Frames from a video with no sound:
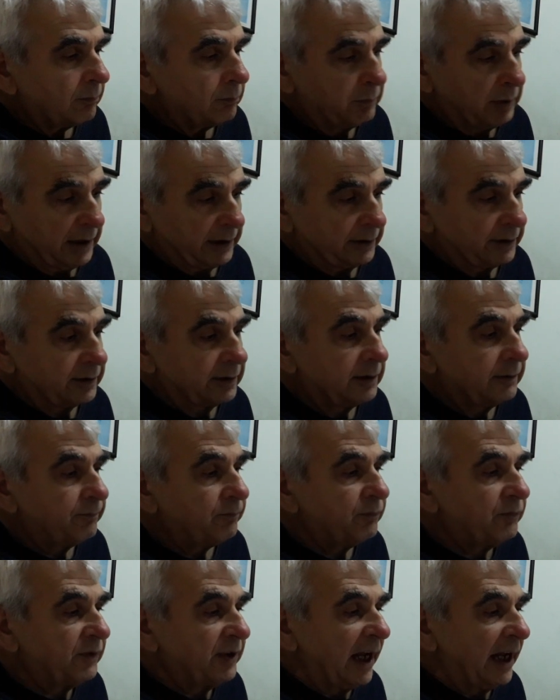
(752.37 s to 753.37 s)
but
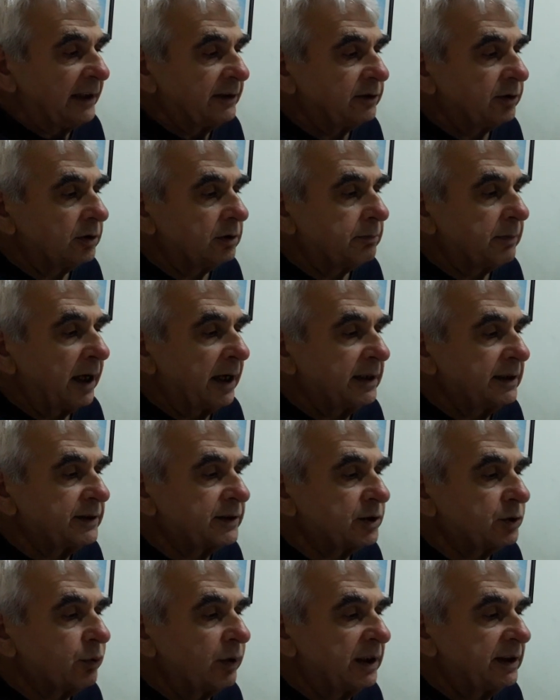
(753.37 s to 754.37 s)
10 to the
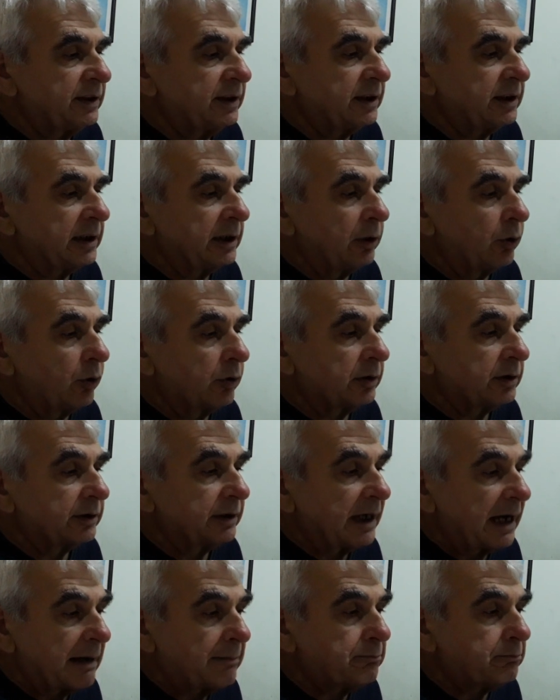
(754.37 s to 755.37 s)
minus 20
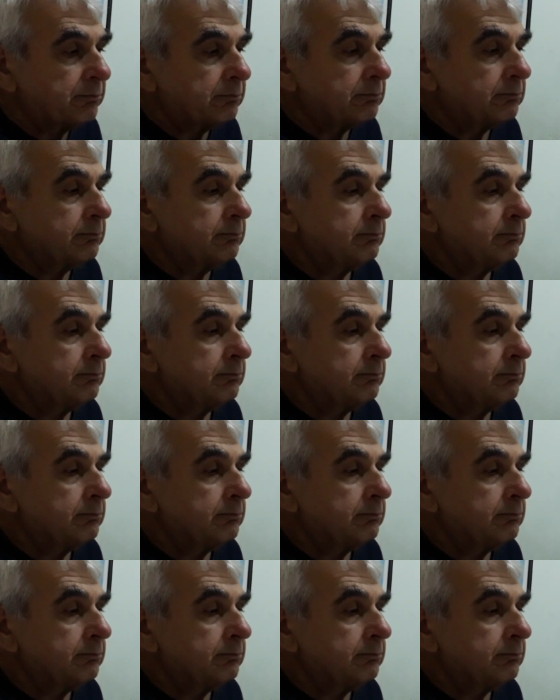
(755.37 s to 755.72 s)
kilogram